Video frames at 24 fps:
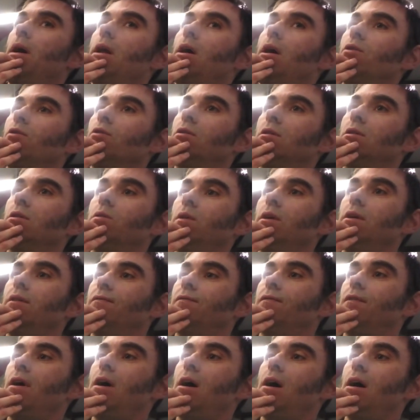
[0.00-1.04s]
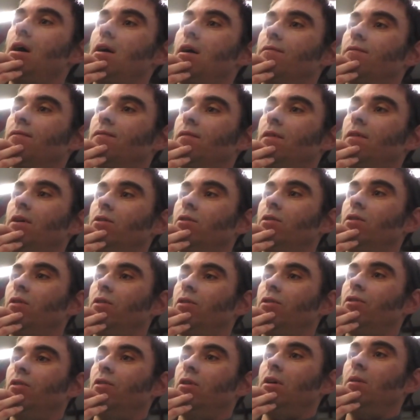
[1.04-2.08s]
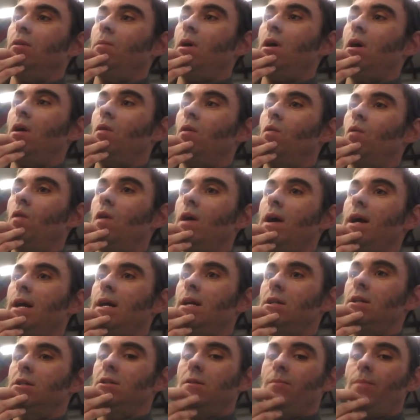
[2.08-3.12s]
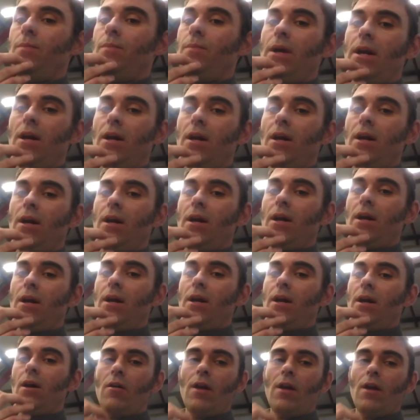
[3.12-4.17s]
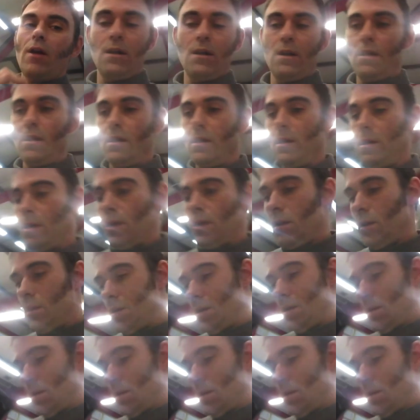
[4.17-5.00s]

125, 130 mile range, depending on how speed. you drive it.